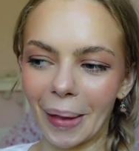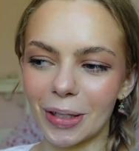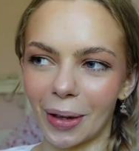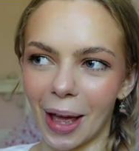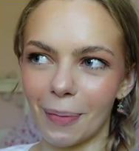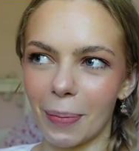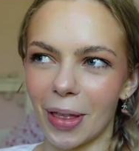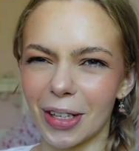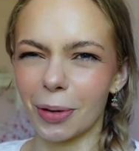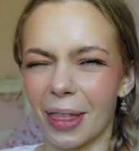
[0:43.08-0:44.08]
so yeah, maybe
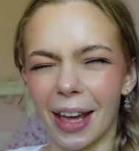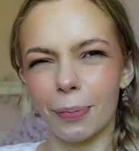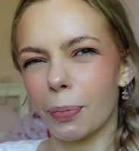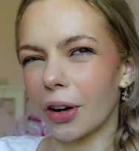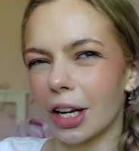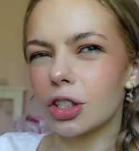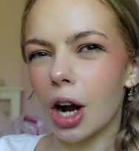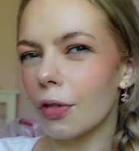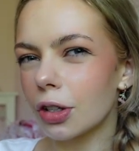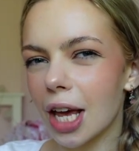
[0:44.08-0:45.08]
this will be like a
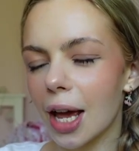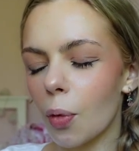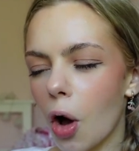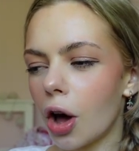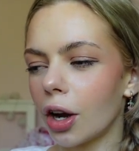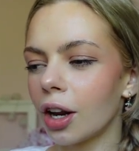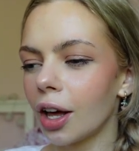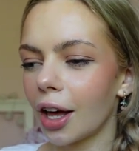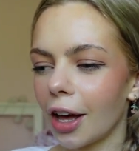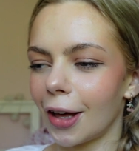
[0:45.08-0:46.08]
pre-travel day one,
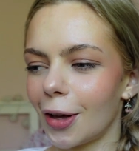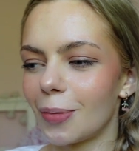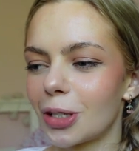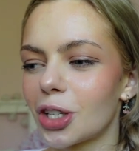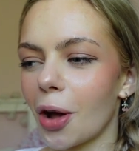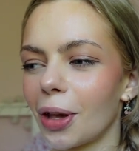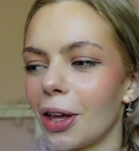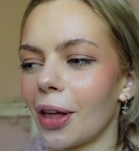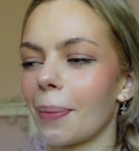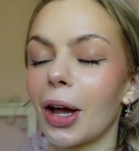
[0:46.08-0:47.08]
showing
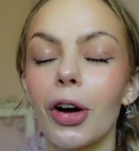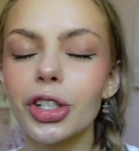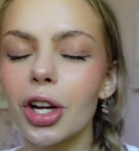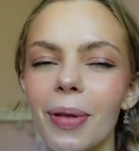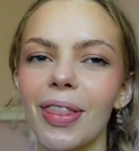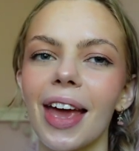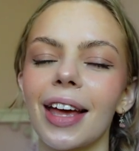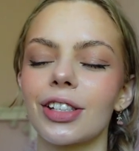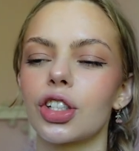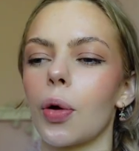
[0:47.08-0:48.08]
you like my costume and
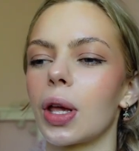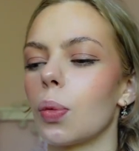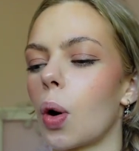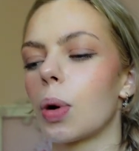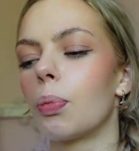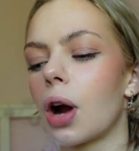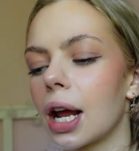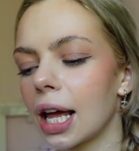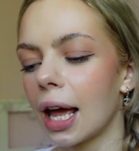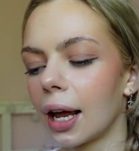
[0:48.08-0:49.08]
things, showing you what we're
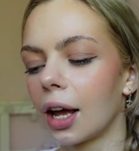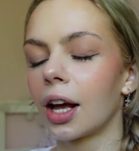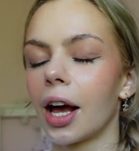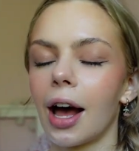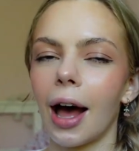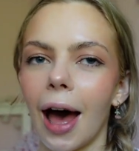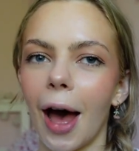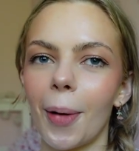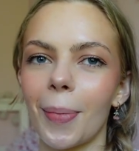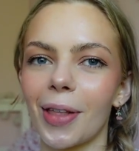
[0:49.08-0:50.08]
bringing,
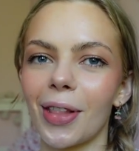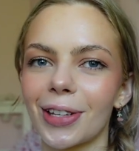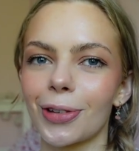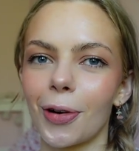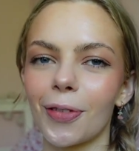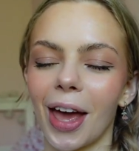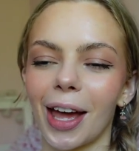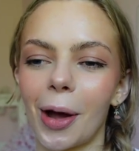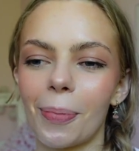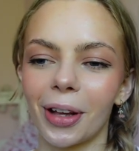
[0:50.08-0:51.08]
and that sort of
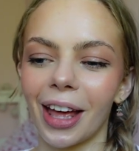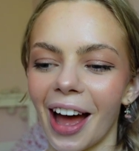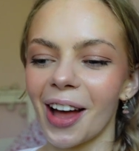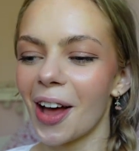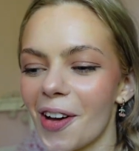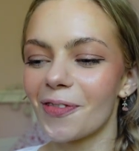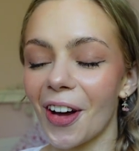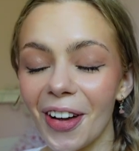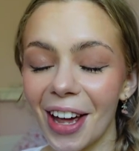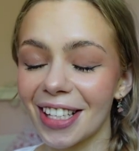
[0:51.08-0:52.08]
thing. But yeah,
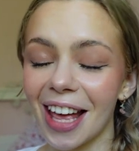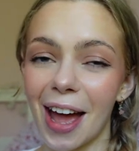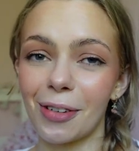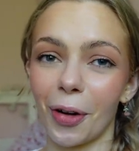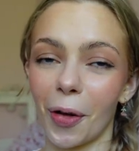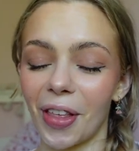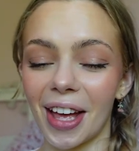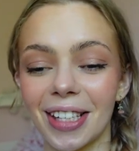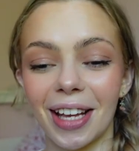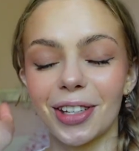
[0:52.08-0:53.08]
very excited for all of
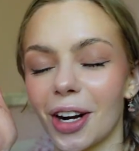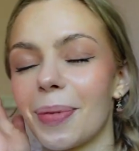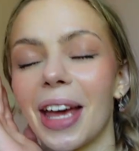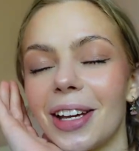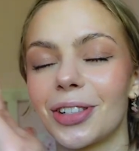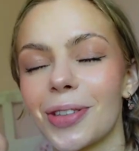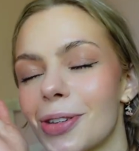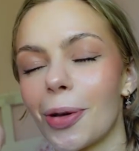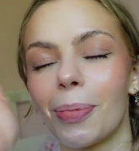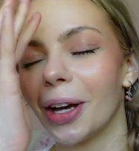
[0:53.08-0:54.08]
this. It's gonna be just
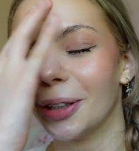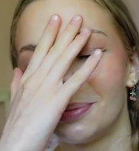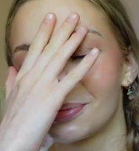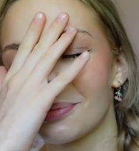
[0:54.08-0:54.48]
super